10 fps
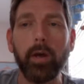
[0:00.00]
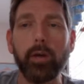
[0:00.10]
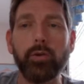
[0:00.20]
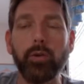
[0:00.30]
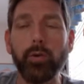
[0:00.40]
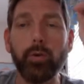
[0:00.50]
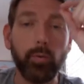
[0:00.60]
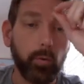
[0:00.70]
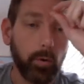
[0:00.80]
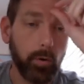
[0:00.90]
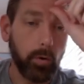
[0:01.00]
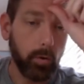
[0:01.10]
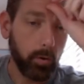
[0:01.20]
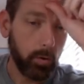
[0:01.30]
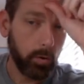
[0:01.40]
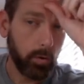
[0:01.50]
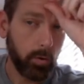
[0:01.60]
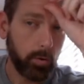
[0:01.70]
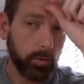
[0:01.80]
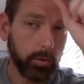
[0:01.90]
to
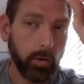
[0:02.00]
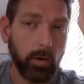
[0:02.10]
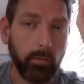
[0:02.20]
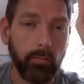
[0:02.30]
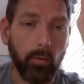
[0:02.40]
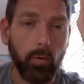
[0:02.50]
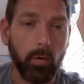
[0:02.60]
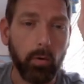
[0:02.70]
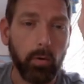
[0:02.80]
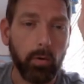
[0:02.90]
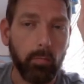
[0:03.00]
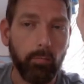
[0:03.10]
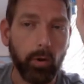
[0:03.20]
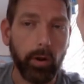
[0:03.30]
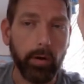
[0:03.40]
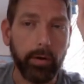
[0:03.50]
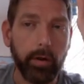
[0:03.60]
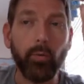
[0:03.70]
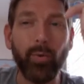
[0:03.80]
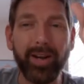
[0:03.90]
solve for molarity.
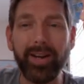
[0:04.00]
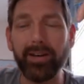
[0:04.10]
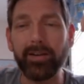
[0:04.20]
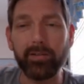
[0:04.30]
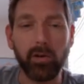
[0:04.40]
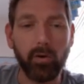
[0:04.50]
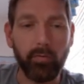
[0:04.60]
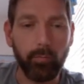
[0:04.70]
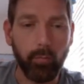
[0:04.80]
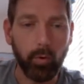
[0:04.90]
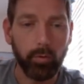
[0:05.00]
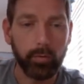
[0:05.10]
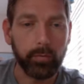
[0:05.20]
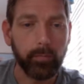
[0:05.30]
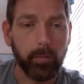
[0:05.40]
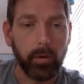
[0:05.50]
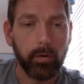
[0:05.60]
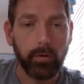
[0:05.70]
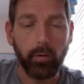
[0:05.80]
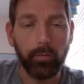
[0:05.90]
We need it to solve for moles.
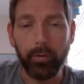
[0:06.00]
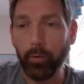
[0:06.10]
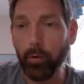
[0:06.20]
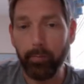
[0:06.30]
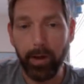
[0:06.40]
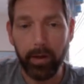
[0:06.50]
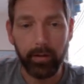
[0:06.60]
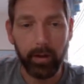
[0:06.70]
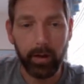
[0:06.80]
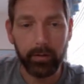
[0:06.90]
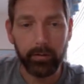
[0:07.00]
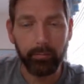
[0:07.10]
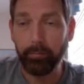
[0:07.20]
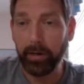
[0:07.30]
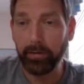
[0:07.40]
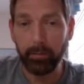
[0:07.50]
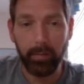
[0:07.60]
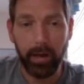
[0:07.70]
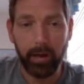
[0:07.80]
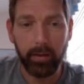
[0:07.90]
So if you were in math class, basic
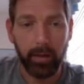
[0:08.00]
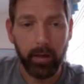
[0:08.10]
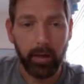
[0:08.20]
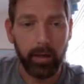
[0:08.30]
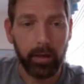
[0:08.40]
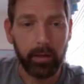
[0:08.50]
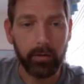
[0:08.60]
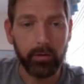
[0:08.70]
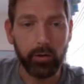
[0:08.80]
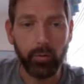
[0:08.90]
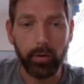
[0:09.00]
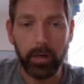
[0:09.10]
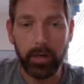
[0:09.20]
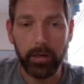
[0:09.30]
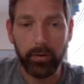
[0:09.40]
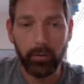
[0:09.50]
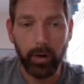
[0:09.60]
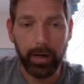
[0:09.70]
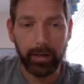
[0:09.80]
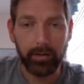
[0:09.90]
math is you would need to
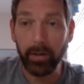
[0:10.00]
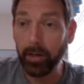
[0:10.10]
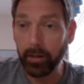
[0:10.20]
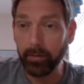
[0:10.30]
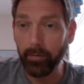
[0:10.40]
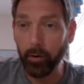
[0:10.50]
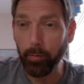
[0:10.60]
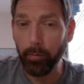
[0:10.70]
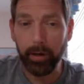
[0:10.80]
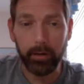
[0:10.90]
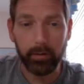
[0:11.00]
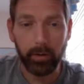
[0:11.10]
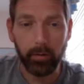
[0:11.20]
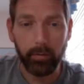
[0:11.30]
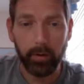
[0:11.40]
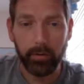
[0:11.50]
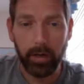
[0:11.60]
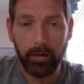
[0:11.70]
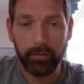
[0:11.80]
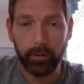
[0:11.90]
isolate this variable by itself. So
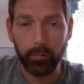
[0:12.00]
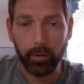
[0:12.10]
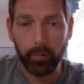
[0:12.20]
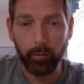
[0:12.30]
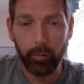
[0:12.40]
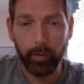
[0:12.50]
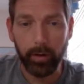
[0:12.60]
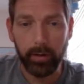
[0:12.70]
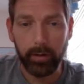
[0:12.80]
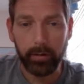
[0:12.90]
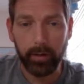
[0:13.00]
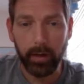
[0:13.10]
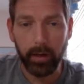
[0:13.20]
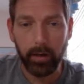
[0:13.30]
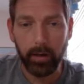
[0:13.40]
obviously we're going to multiply this side